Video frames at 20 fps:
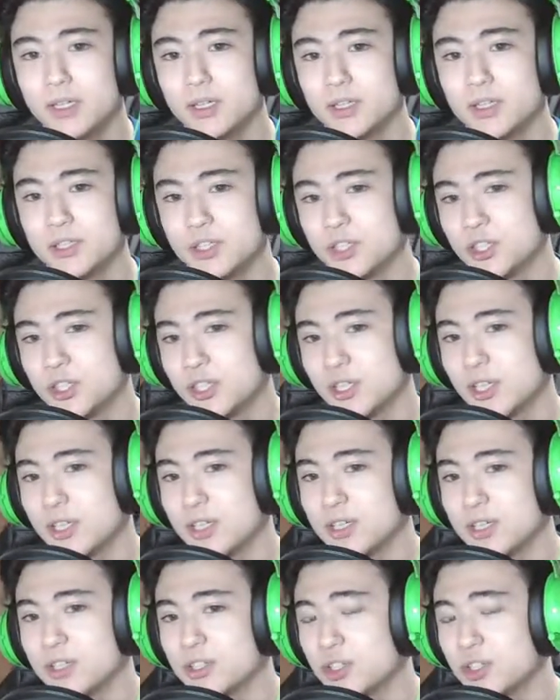such
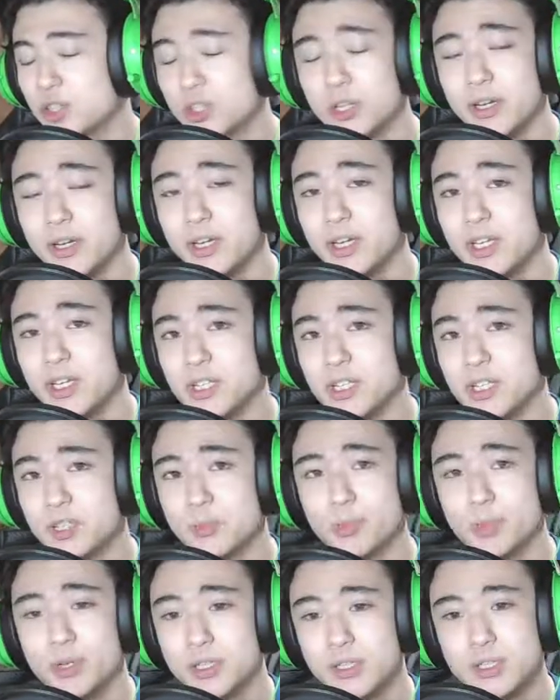as trains,
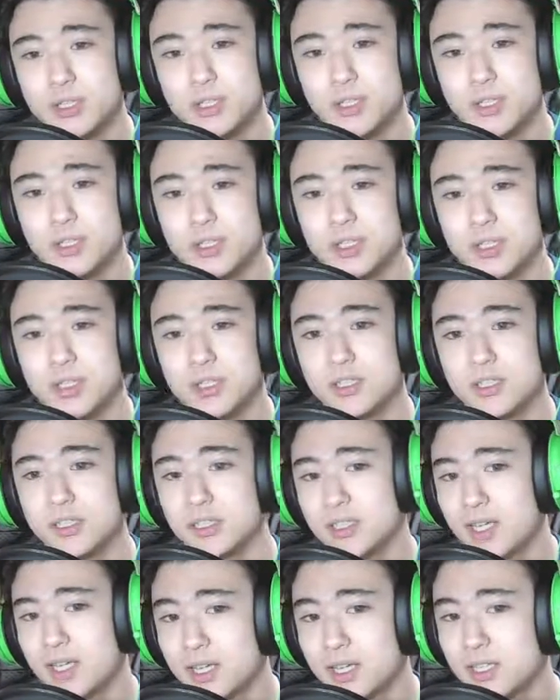buses, and
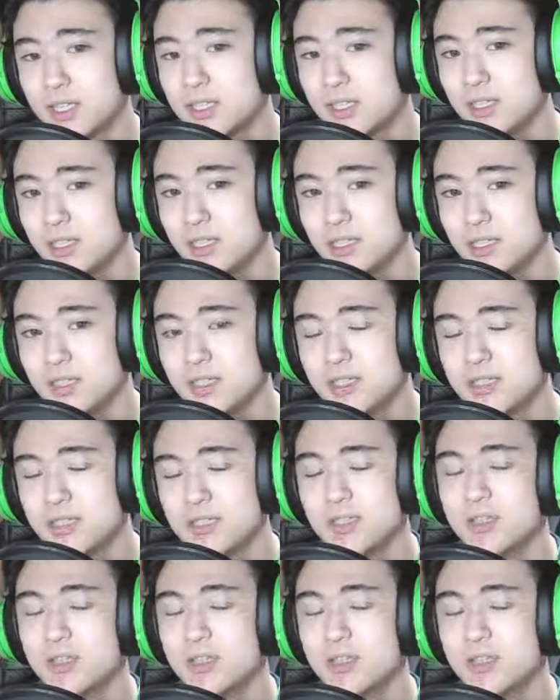taxis.